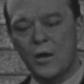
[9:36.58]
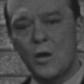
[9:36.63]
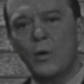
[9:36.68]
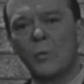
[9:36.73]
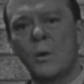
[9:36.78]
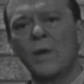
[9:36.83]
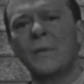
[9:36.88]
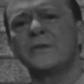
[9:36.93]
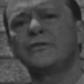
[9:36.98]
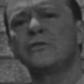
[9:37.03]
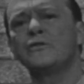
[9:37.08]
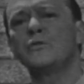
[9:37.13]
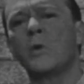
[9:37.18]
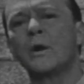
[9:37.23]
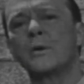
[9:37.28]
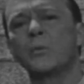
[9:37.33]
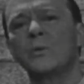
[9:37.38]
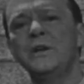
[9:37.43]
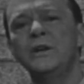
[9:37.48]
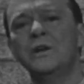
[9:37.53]
Well, this is
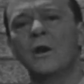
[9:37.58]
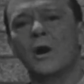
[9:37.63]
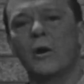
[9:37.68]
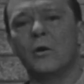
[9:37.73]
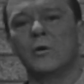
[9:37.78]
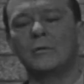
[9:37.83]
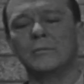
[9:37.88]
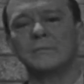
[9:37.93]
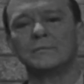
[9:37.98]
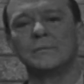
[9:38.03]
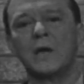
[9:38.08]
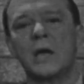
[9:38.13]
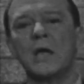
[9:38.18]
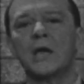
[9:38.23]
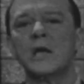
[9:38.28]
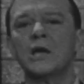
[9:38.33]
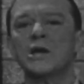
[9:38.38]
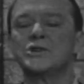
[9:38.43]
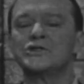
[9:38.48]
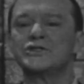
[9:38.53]
what we know.
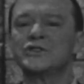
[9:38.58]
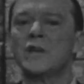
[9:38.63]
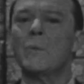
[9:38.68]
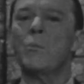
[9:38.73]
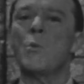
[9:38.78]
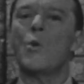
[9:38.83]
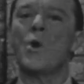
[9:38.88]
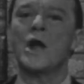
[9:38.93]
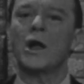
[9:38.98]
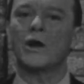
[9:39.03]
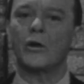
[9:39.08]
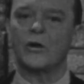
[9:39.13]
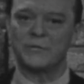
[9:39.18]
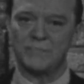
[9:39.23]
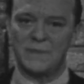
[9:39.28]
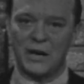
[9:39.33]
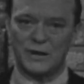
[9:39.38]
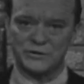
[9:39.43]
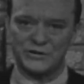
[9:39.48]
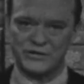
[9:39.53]
Somewhere on
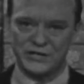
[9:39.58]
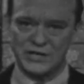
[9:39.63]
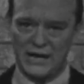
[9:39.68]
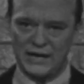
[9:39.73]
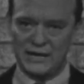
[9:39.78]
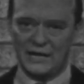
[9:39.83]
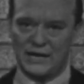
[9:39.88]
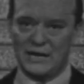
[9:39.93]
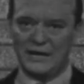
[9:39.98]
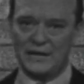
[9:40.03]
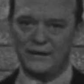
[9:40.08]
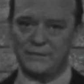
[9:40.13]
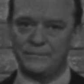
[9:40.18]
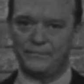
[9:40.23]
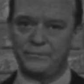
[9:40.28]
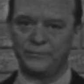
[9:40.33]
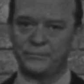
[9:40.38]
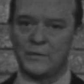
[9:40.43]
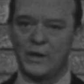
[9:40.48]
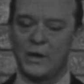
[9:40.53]
Mount Sinai,
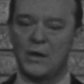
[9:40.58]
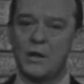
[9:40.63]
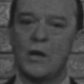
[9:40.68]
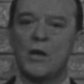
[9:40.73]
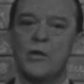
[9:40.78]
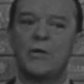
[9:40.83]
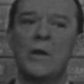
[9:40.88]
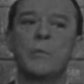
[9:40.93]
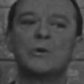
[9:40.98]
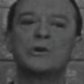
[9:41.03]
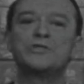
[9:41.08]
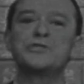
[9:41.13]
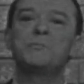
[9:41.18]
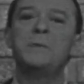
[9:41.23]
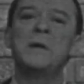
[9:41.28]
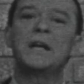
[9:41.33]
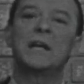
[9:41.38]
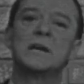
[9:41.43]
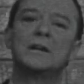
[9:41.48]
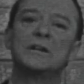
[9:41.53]
there were
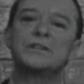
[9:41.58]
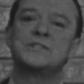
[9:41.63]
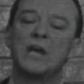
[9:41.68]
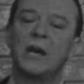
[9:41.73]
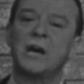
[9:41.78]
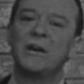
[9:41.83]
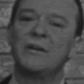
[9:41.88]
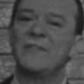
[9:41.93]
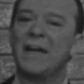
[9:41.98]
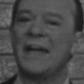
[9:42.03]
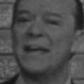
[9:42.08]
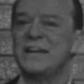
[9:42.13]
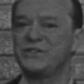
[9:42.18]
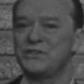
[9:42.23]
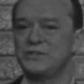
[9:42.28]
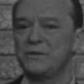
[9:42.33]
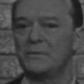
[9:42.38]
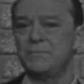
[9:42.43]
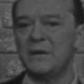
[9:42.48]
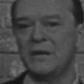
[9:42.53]
speakers of a
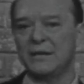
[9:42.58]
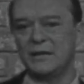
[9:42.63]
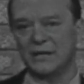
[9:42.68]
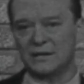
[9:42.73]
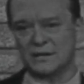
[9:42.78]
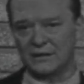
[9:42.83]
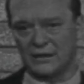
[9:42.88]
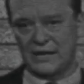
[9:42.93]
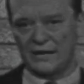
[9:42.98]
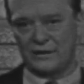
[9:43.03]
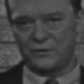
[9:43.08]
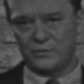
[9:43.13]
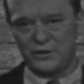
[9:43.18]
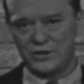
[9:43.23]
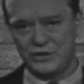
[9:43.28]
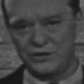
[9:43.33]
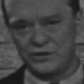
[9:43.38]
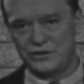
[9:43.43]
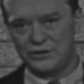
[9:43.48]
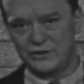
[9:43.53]
Semitic
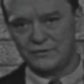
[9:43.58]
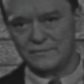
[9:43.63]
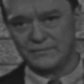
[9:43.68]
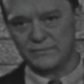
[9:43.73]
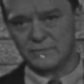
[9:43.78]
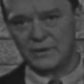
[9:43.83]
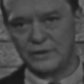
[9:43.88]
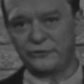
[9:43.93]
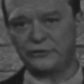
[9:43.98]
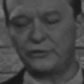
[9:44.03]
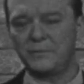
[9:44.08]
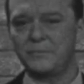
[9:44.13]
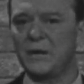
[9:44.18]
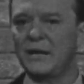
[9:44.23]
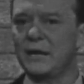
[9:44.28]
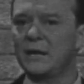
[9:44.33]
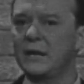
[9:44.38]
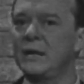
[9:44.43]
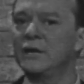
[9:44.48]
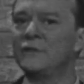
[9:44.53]
language. And
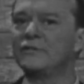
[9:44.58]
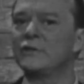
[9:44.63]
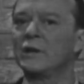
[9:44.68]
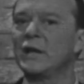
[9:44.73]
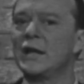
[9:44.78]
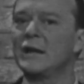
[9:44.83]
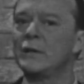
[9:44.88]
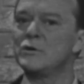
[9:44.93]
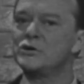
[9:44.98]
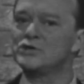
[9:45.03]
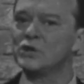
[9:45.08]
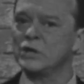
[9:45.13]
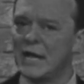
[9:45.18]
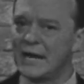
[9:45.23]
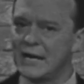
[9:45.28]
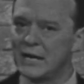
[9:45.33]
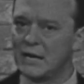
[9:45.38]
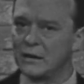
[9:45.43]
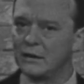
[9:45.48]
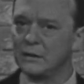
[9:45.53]
Semitic is a language
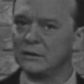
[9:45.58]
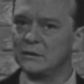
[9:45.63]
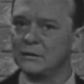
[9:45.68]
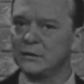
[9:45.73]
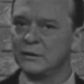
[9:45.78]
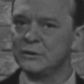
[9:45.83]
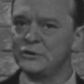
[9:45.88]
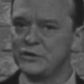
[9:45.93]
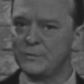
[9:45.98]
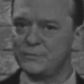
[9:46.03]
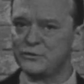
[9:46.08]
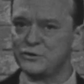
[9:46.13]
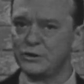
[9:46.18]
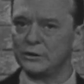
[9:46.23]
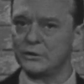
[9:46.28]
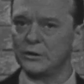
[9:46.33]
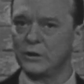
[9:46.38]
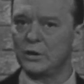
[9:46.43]
like Egyptian,